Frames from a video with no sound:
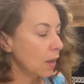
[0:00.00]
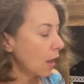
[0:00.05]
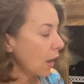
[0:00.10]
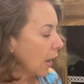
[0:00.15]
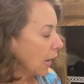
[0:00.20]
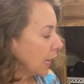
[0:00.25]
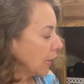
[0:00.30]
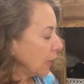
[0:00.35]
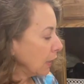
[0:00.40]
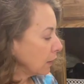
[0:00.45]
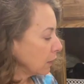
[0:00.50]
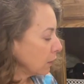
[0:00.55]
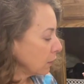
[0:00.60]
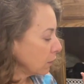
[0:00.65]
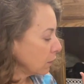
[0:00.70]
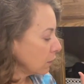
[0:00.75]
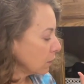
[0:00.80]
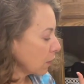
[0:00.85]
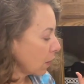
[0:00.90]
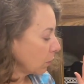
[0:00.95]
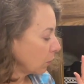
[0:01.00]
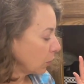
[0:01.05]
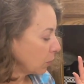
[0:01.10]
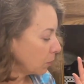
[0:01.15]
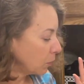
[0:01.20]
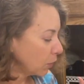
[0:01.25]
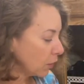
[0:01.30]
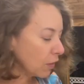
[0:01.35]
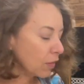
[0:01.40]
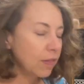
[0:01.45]
And I'm gonna
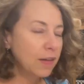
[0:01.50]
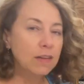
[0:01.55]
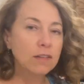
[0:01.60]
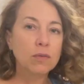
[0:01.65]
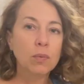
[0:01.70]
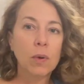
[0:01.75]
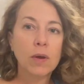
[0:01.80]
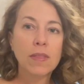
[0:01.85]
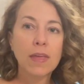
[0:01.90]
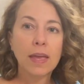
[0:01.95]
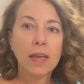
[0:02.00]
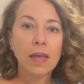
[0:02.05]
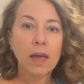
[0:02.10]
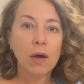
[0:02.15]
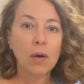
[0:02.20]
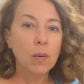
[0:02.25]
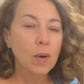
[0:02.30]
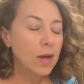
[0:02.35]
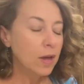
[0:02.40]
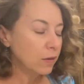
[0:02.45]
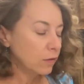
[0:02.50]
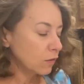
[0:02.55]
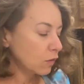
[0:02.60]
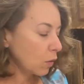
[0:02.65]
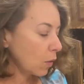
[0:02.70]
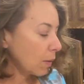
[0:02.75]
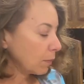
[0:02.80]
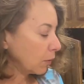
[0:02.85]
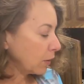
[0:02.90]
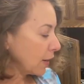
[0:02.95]
put things where they go.
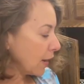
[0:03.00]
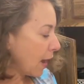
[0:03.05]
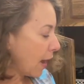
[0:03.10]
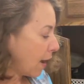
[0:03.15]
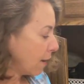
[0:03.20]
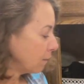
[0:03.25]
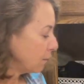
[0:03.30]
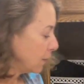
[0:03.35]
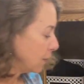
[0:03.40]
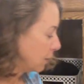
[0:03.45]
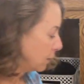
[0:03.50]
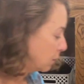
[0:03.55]
So I'm gonna have this